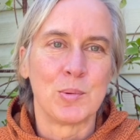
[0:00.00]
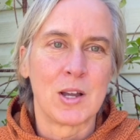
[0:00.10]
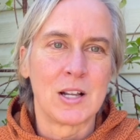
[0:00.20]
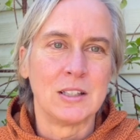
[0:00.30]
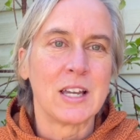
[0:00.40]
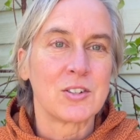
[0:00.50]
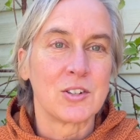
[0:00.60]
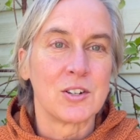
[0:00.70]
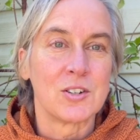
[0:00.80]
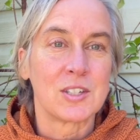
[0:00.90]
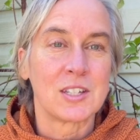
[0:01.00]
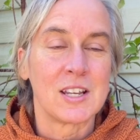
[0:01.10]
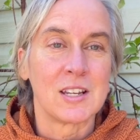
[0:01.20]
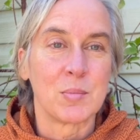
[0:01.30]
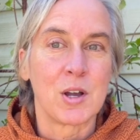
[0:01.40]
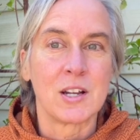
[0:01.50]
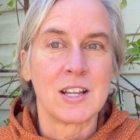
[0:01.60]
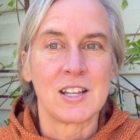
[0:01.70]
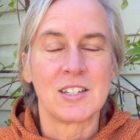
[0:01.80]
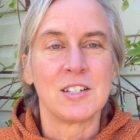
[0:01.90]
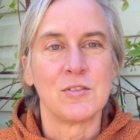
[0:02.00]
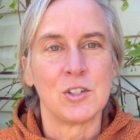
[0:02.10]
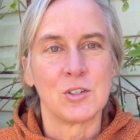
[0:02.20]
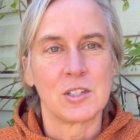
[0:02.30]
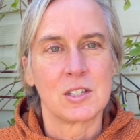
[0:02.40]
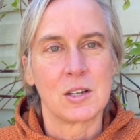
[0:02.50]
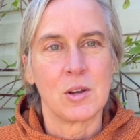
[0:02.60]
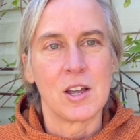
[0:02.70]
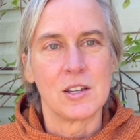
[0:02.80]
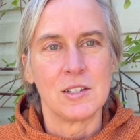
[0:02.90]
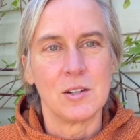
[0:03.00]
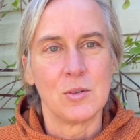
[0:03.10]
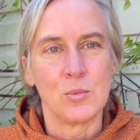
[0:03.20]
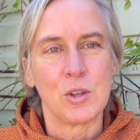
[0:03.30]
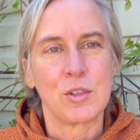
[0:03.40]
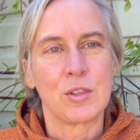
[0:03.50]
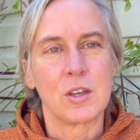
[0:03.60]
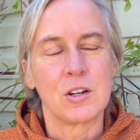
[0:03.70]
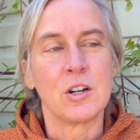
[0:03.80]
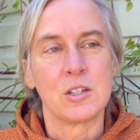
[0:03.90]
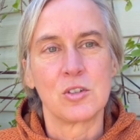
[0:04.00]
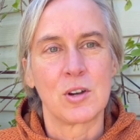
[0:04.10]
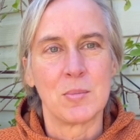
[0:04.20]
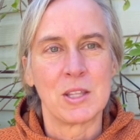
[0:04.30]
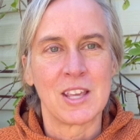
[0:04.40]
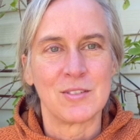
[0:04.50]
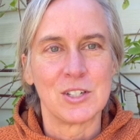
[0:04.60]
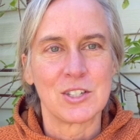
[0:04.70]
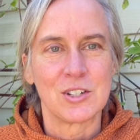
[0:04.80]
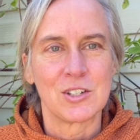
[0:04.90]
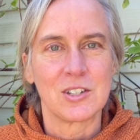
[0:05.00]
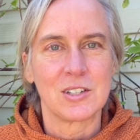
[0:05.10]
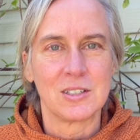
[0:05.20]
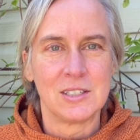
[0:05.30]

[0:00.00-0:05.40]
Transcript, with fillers: uh, lectures and podcast interviews uh, with her describing that research.